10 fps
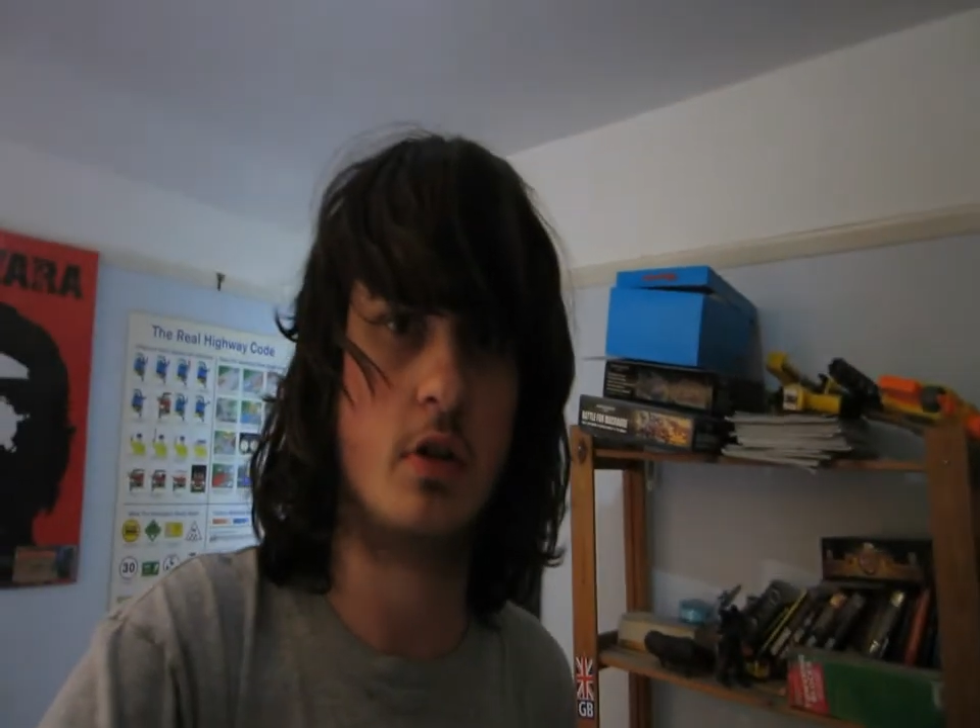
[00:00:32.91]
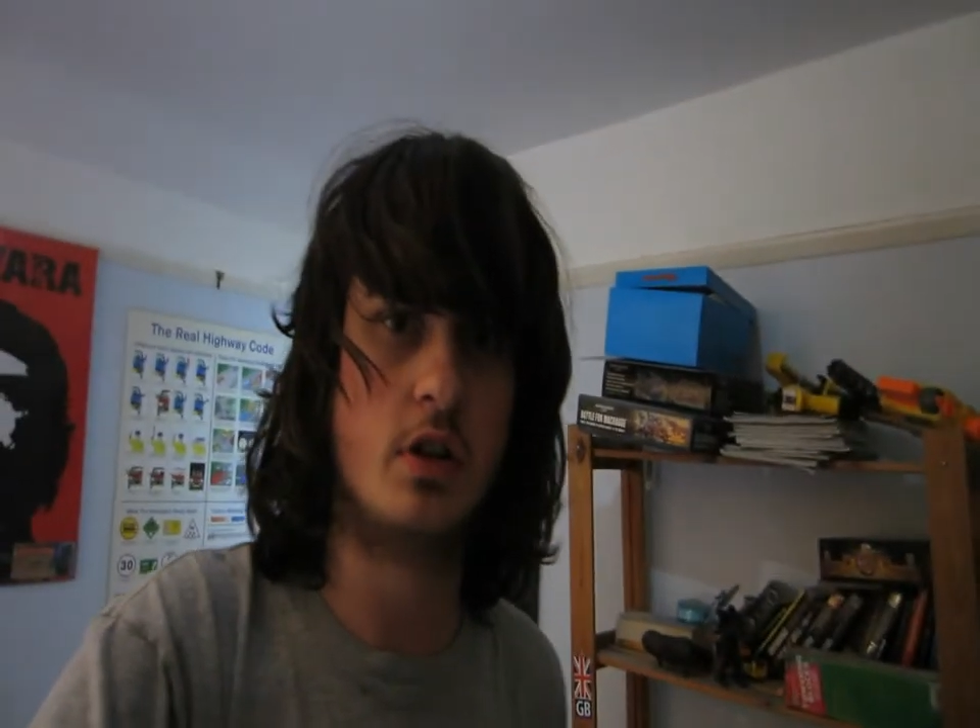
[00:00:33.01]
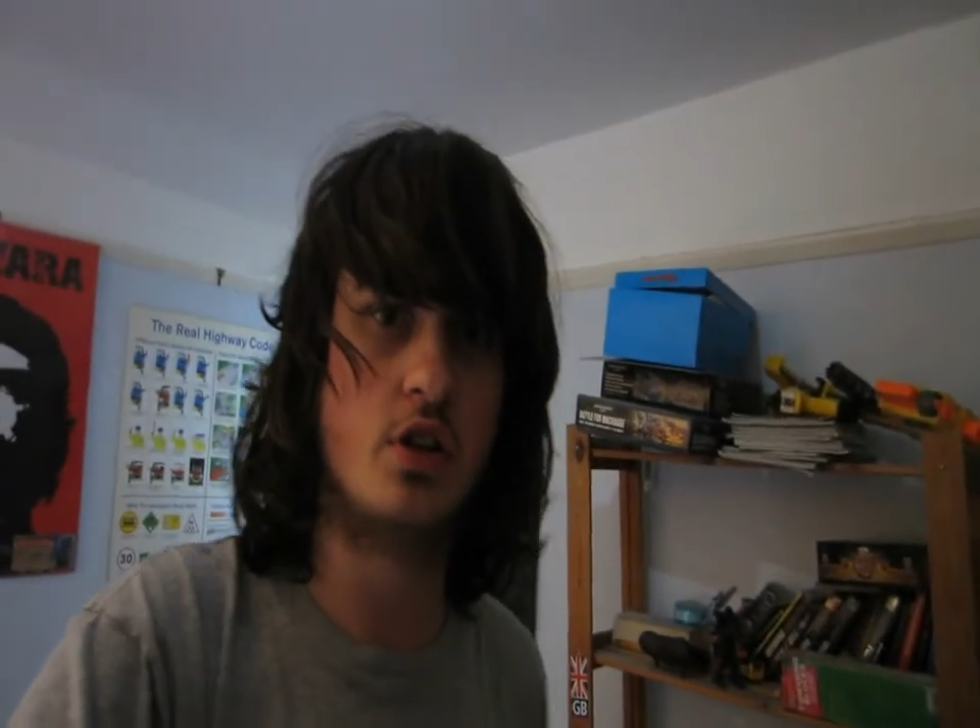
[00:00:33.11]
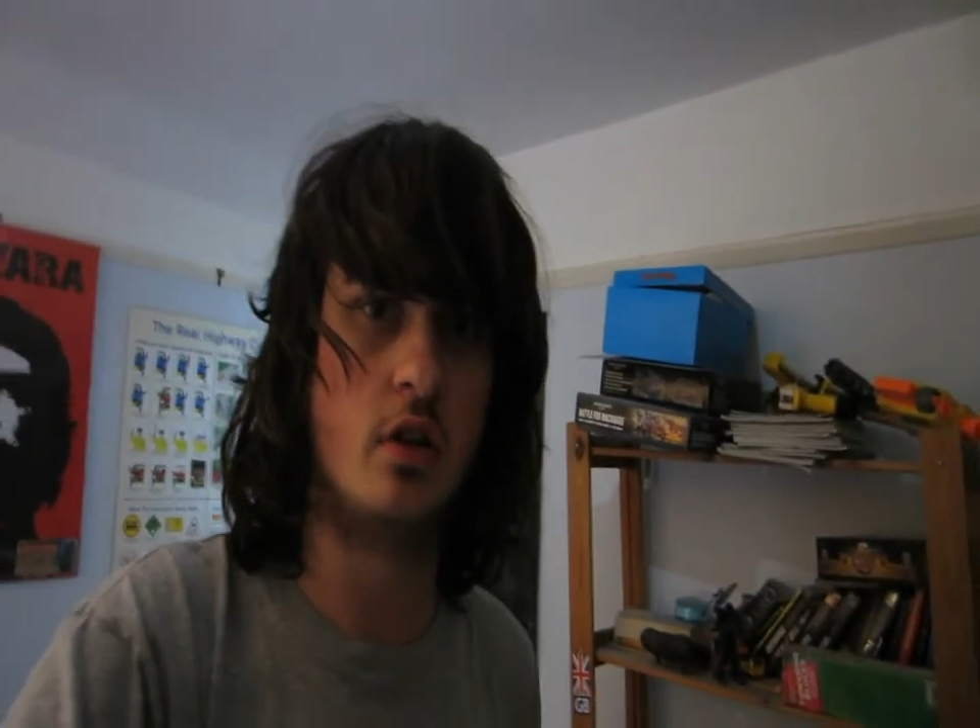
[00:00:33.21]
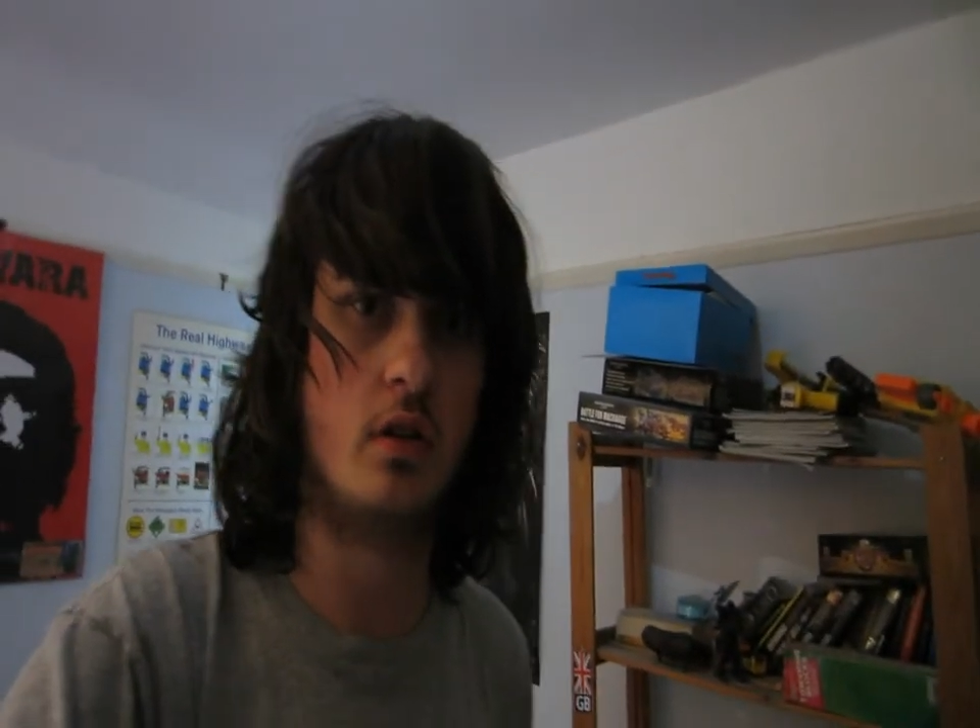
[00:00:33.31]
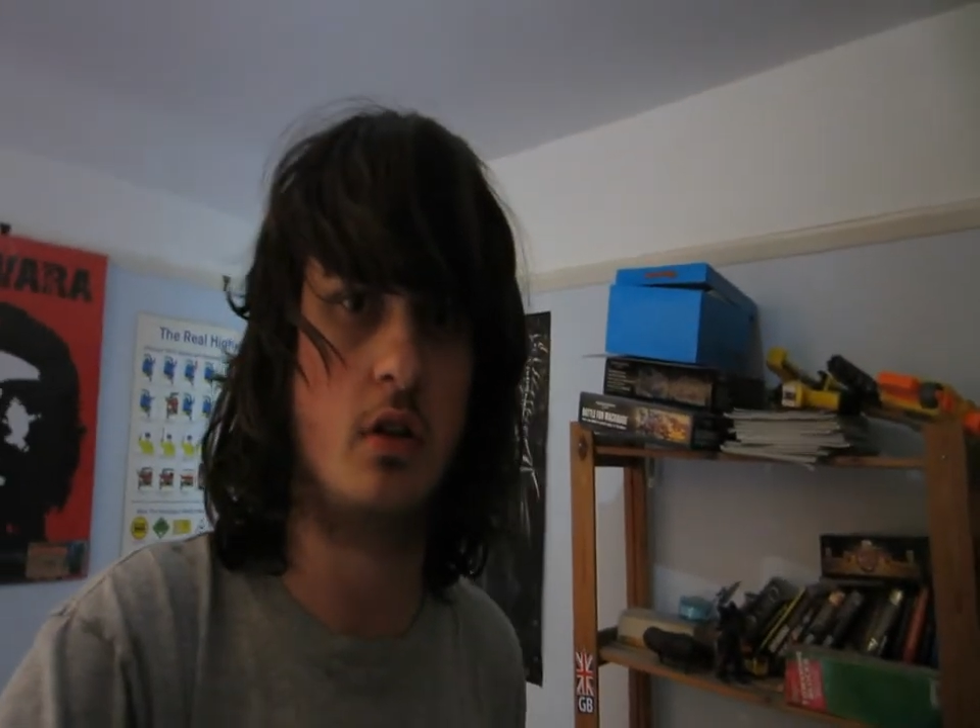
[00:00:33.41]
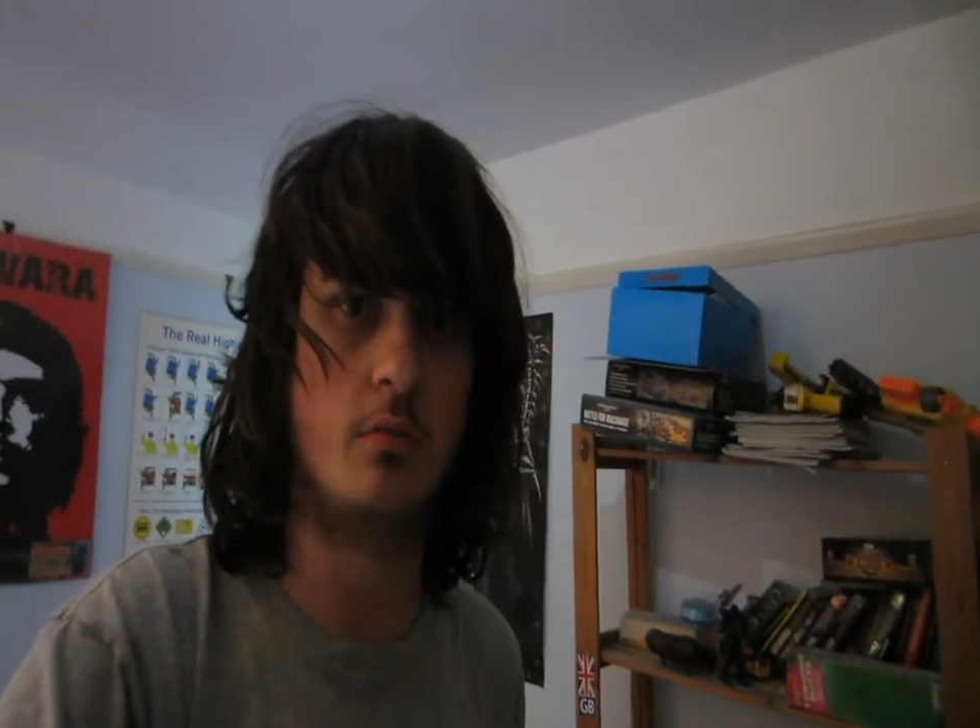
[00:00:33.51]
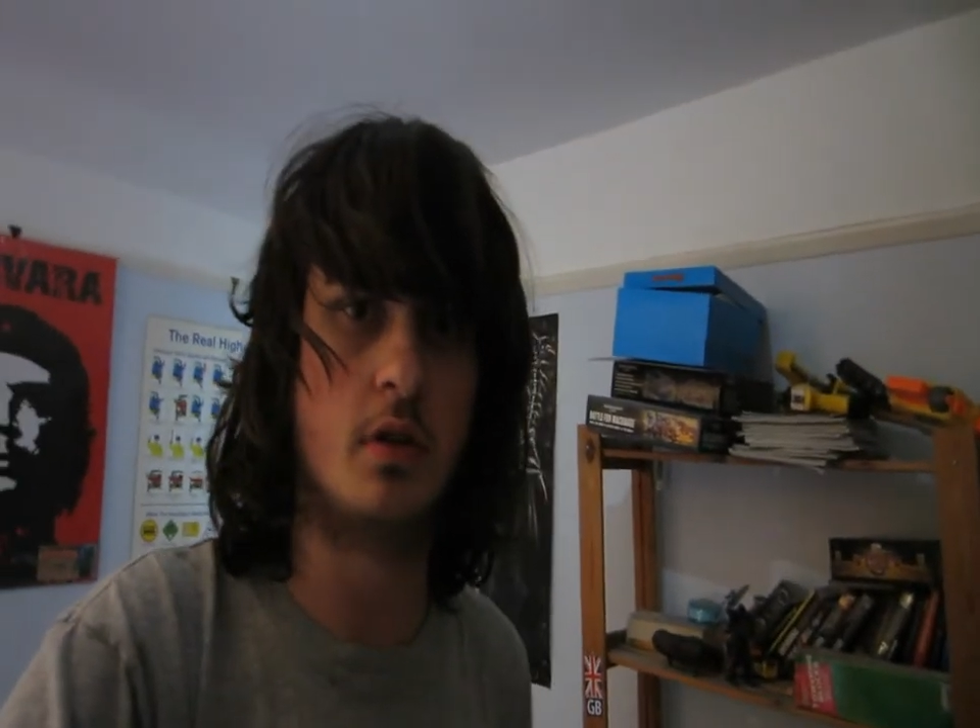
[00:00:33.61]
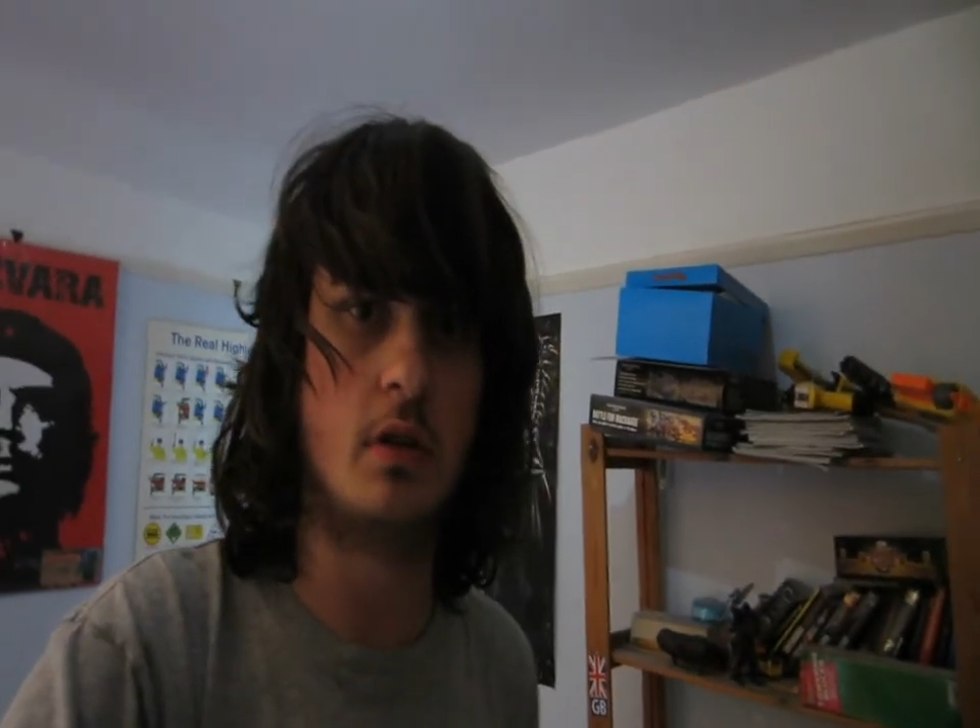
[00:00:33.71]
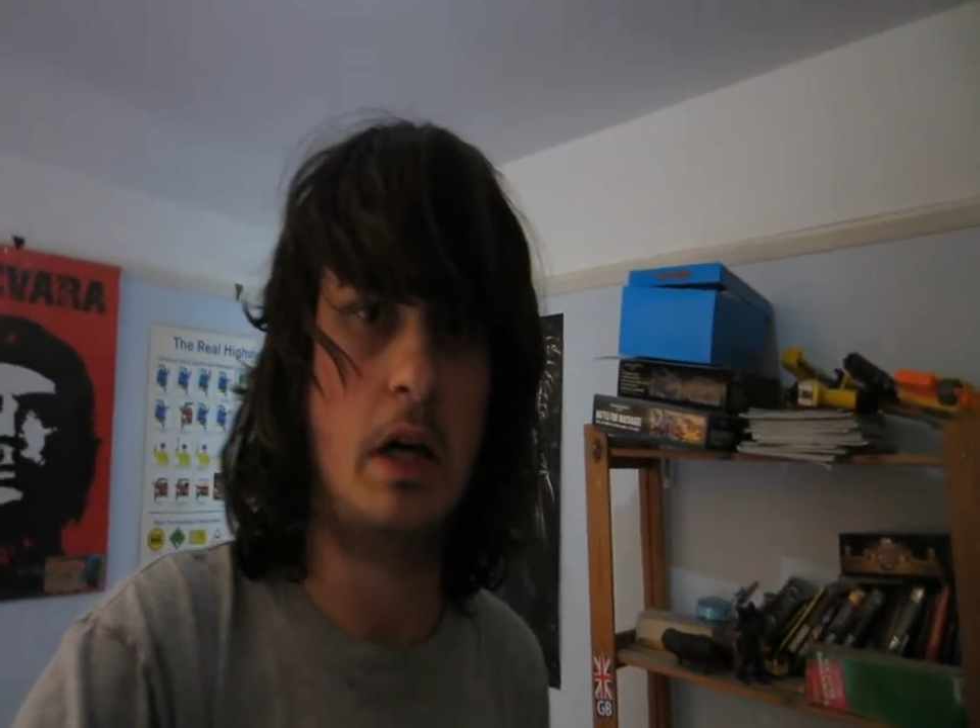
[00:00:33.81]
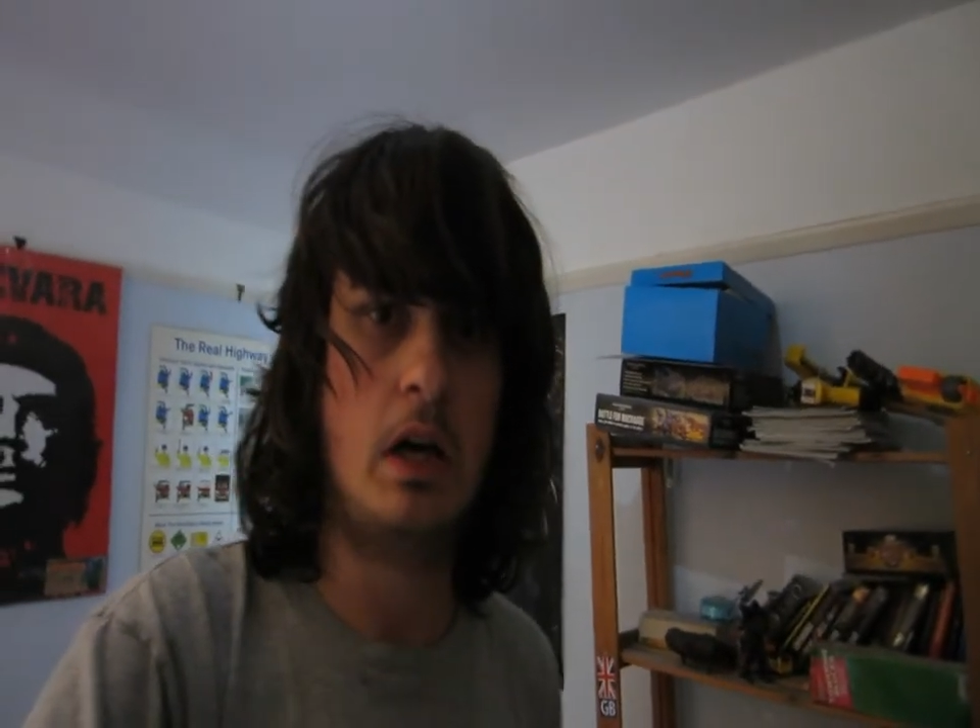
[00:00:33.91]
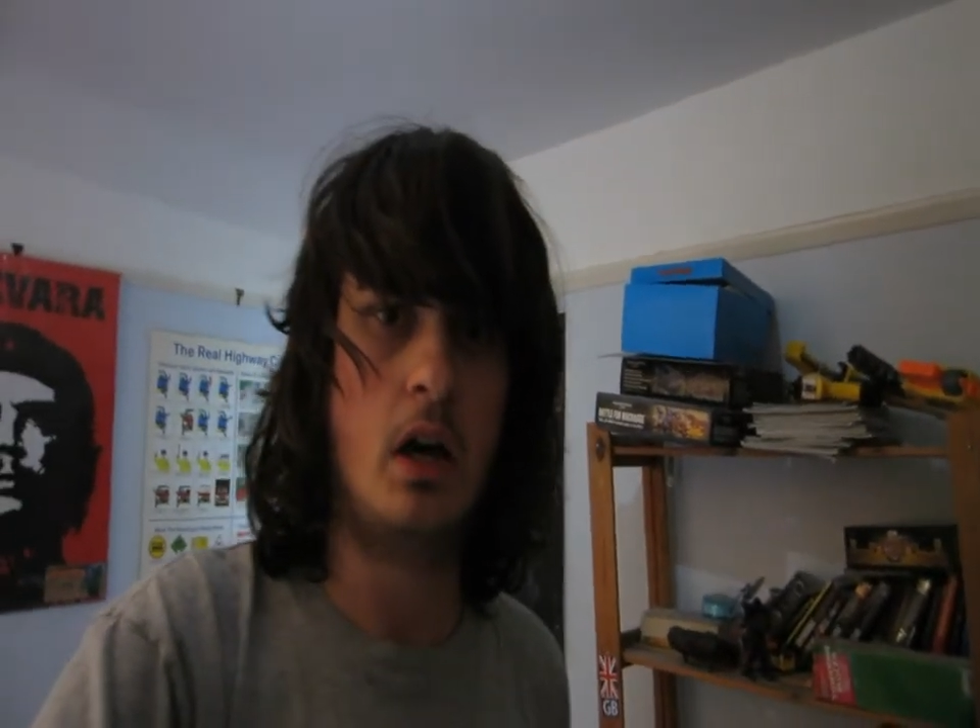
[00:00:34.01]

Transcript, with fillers: really show you, but